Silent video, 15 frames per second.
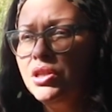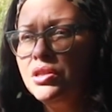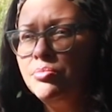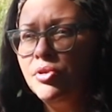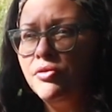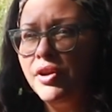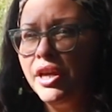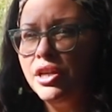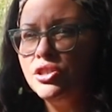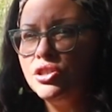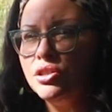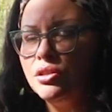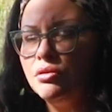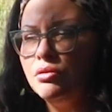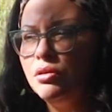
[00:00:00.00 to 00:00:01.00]
and
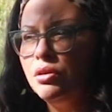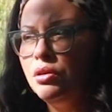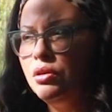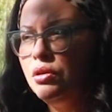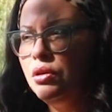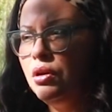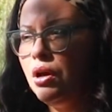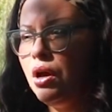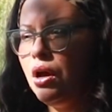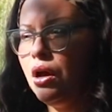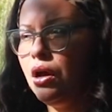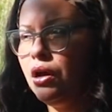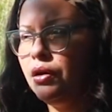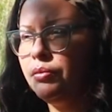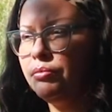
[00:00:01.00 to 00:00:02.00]
Liberation,
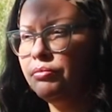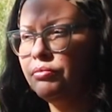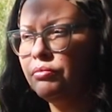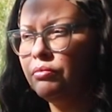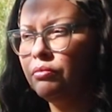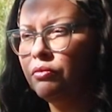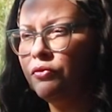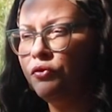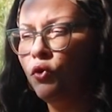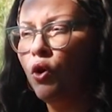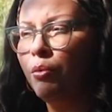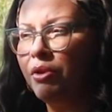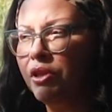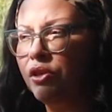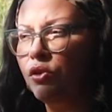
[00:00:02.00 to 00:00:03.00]

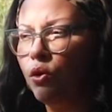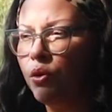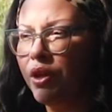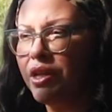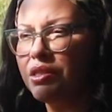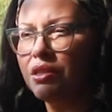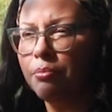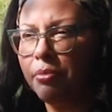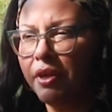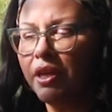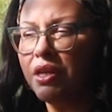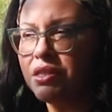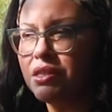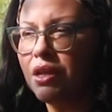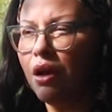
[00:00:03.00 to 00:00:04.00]
formerly known as the
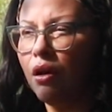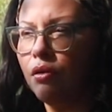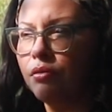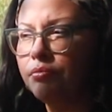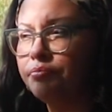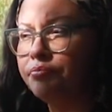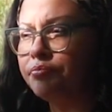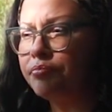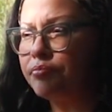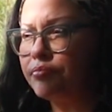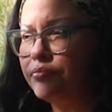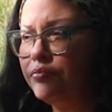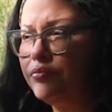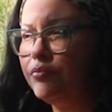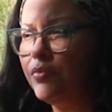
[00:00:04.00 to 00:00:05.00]
PSL.
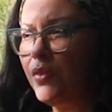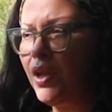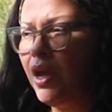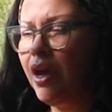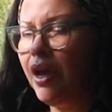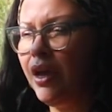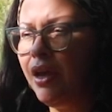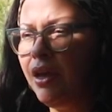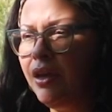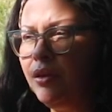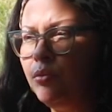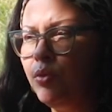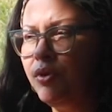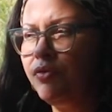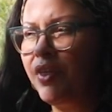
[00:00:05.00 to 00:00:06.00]

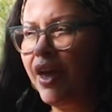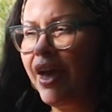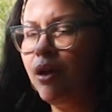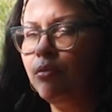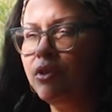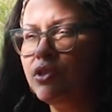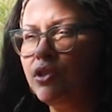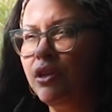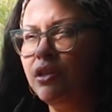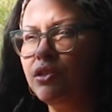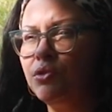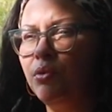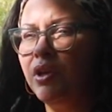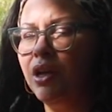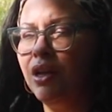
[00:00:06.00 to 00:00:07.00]
And with that, we started
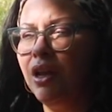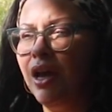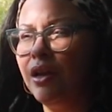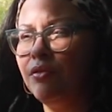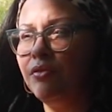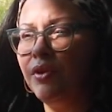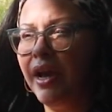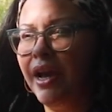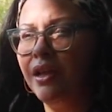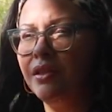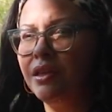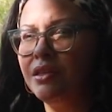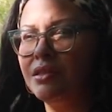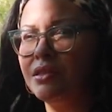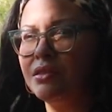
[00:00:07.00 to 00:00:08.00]
doing a lot of
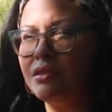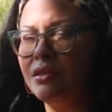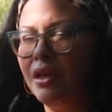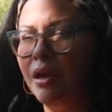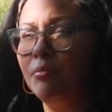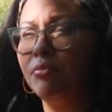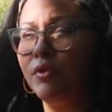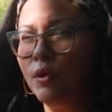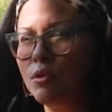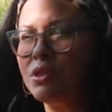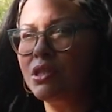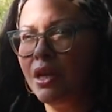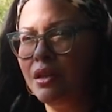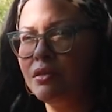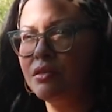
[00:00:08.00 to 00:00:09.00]
rallies and
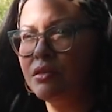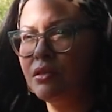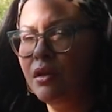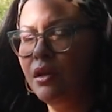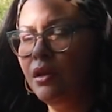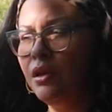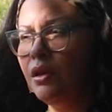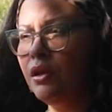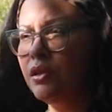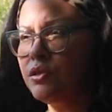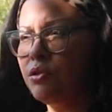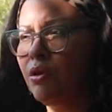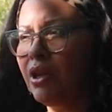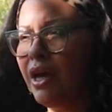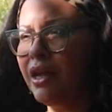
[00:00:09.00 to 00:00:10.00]
protests.
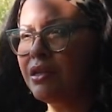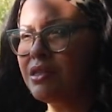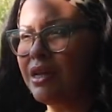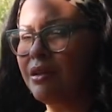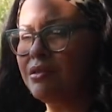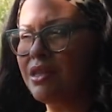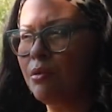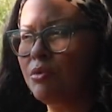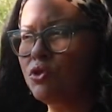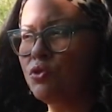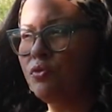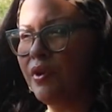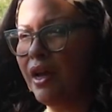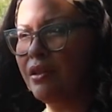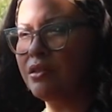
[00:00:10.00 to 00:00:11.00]
So a lot of times I would
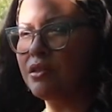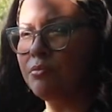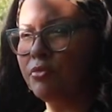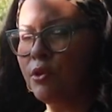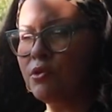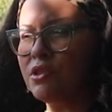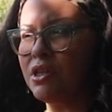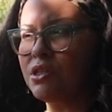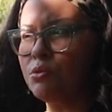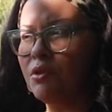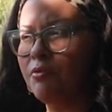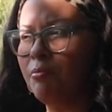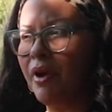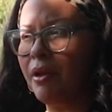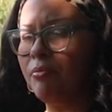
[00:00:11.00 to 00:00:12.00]
do rallies and protests
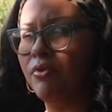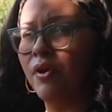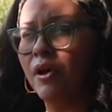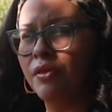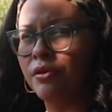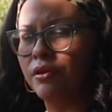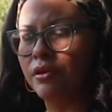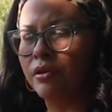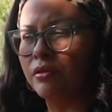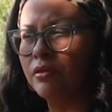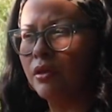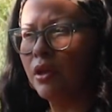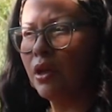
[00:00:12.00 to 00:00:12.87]
with my brother